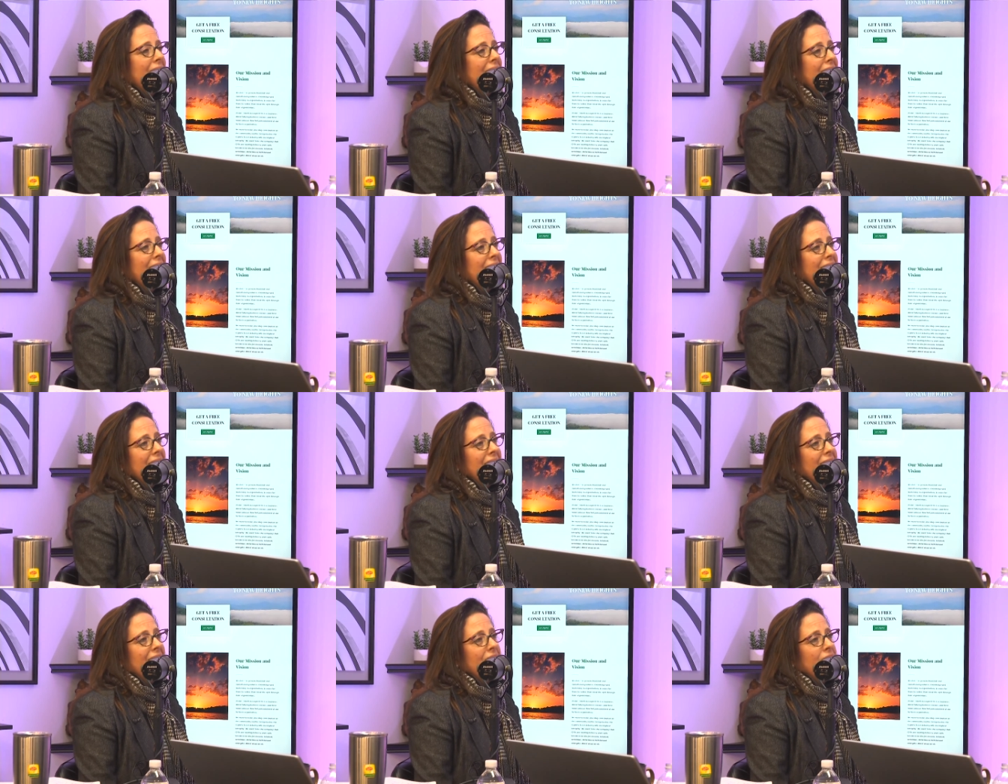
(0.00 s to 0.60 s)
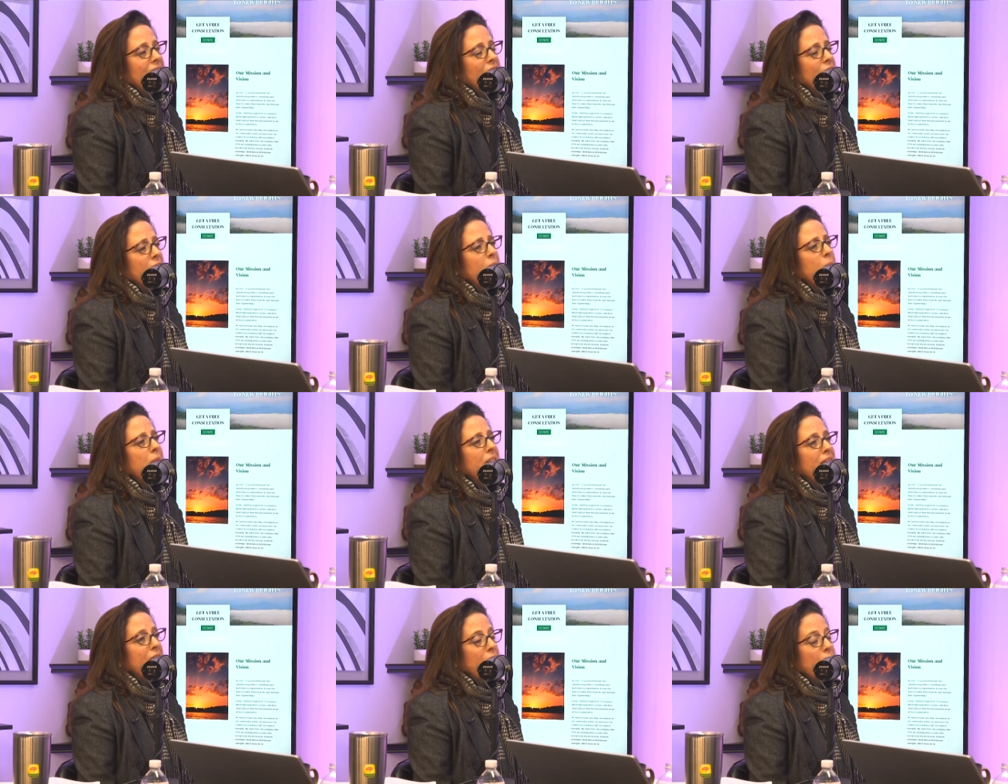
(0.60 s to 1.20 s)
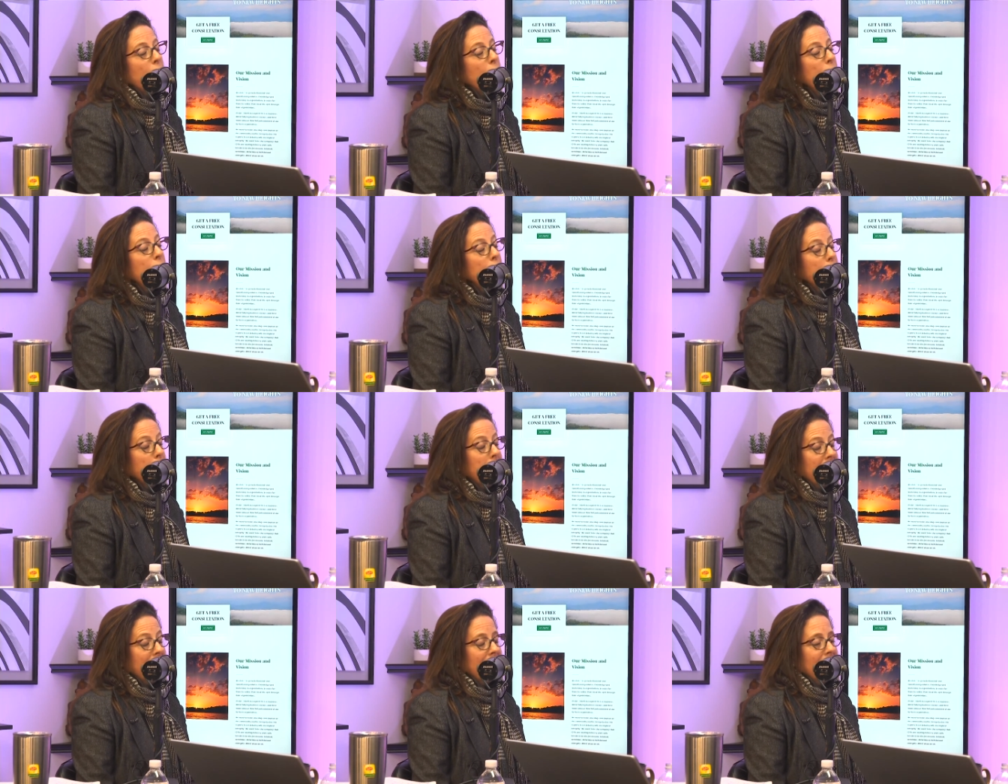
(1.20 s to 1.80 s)
And the gentleman that owned
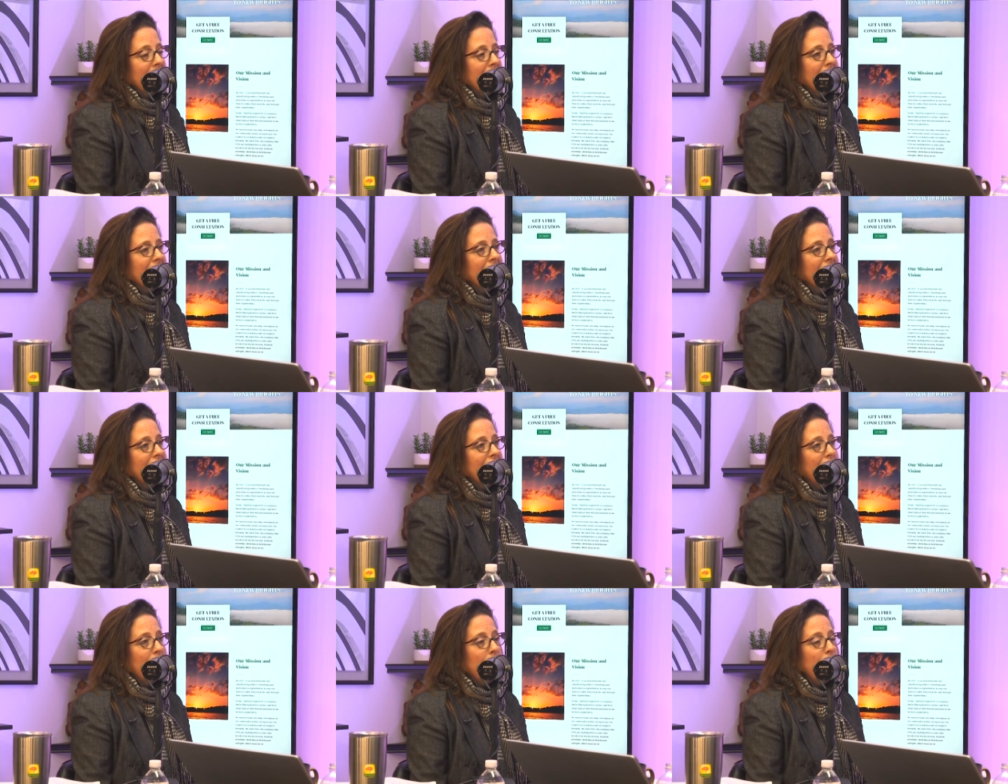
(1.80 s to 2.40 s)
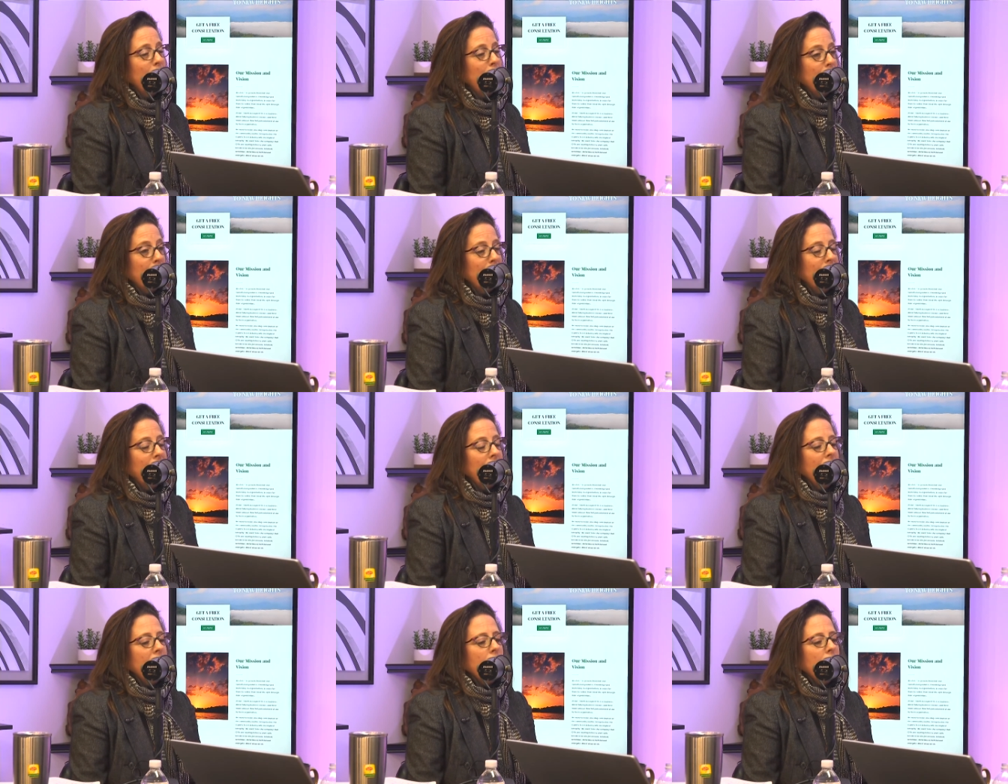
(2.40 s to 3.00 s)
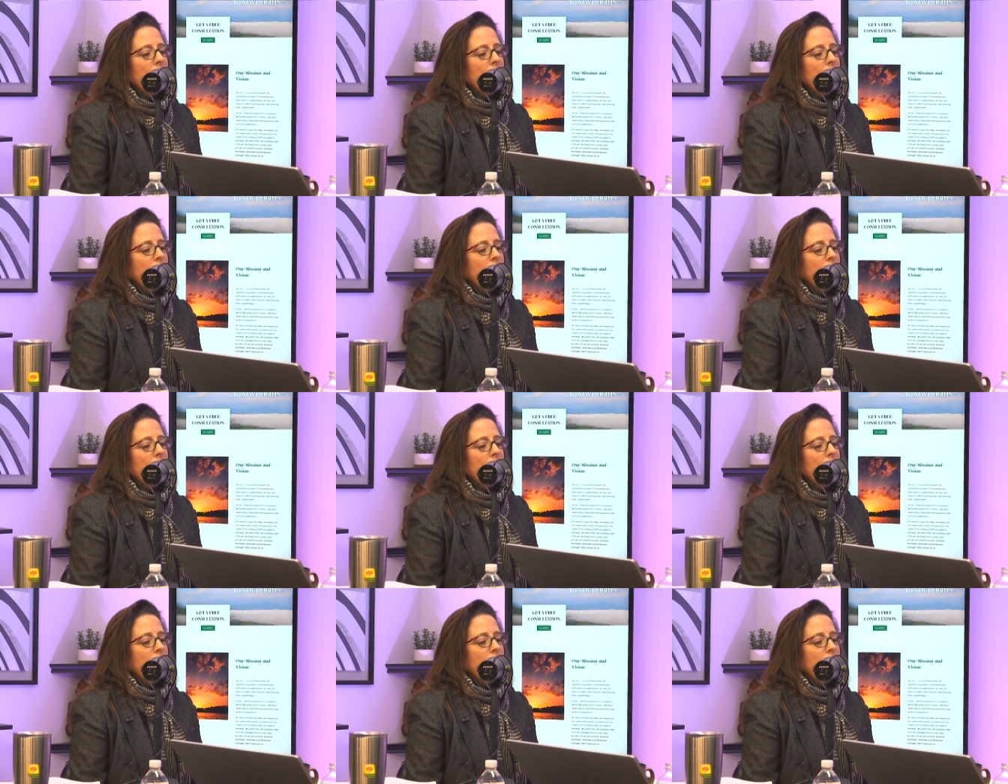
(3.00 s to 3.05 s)
the business, the owner, mm.